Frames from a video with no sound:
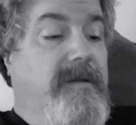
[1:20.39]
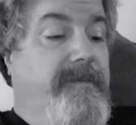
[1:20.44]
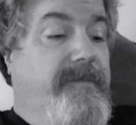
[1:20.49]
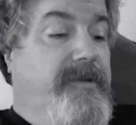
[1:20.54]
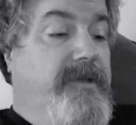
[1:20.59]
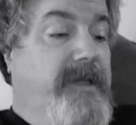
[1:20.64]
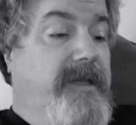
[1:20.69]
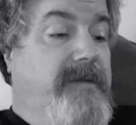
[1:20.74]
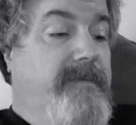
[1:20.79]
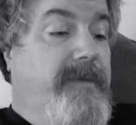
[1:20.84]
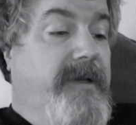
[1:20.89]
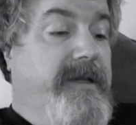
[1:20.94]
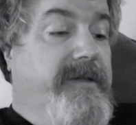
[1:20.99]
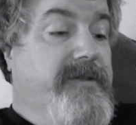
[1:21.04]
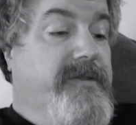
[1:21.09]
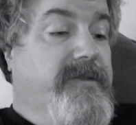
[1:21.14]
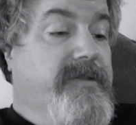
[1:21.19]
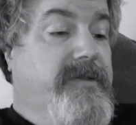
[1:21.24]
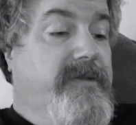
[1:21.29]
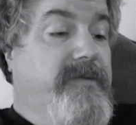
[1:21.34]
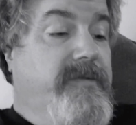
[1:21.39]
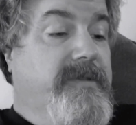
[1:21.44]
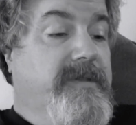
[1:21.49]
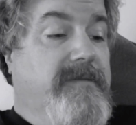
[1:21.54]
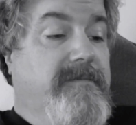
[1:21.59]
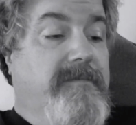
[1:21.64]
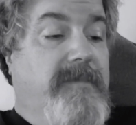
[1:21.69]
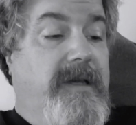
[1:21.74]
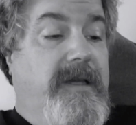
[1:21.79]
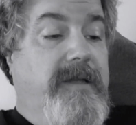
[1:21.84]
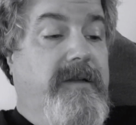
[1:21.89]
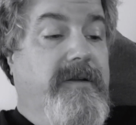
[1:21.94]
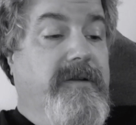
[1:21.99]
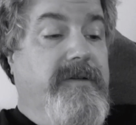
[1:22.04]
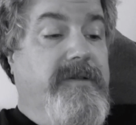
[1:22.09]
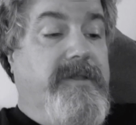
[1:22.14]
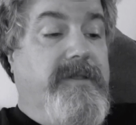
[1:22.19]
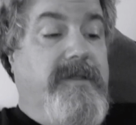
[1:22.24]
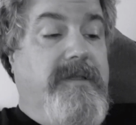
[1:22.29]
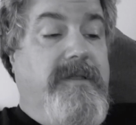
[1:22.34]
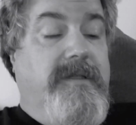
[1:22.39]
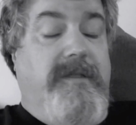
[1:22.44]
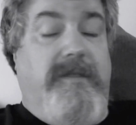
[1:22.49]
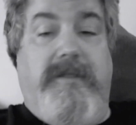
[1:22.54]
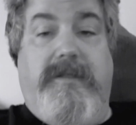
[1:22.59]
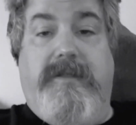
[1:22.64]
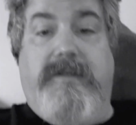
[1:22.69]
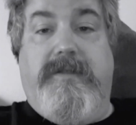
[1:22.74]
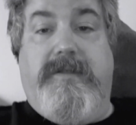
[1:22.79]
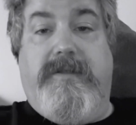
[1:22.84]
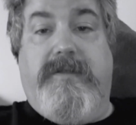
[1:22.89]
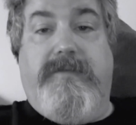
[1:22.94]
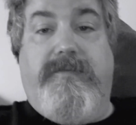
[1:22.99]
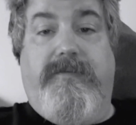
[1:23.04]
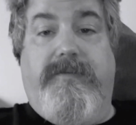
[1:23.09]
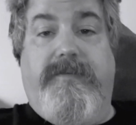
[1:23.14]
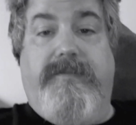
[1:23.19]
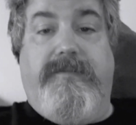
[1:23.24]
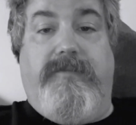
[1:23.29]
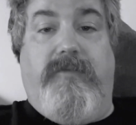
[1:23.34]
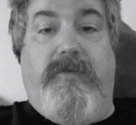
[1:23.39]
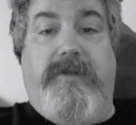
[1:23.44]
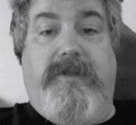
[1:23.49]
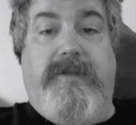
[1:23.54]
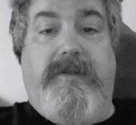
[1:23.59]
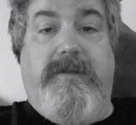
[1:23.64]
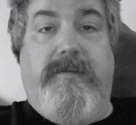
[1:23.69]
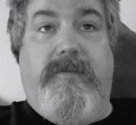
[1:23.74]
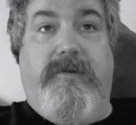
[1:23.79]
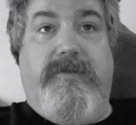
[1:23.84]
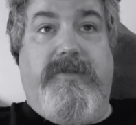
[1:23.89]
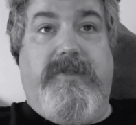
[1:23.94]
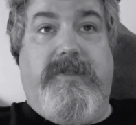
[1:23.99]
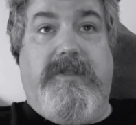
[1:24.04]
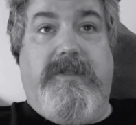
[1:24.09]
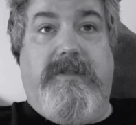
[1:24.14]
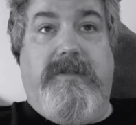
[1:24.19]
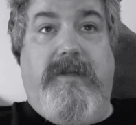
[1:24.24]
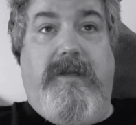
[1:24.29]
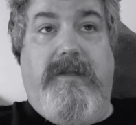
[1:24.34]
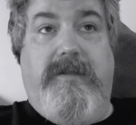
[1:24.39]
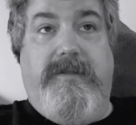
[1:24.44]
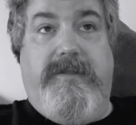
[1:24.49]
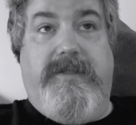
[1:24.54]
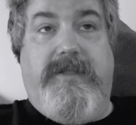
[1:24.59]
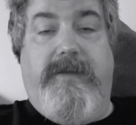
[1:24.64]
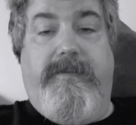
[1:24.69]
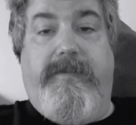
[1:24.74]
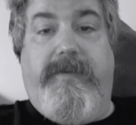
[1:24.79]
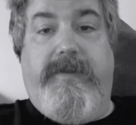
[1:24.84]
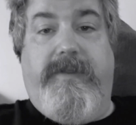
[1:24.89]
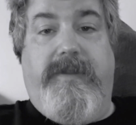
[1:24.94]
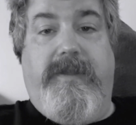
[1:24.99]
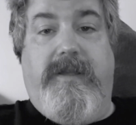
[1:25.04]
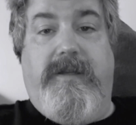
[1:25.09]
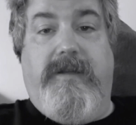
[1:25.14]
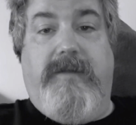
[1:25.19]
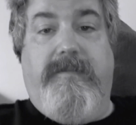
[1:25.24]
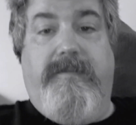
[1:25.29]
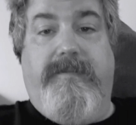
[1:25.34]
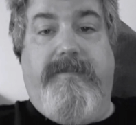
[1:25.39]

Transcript: played by Susan Myers, is one of the most unsympathetic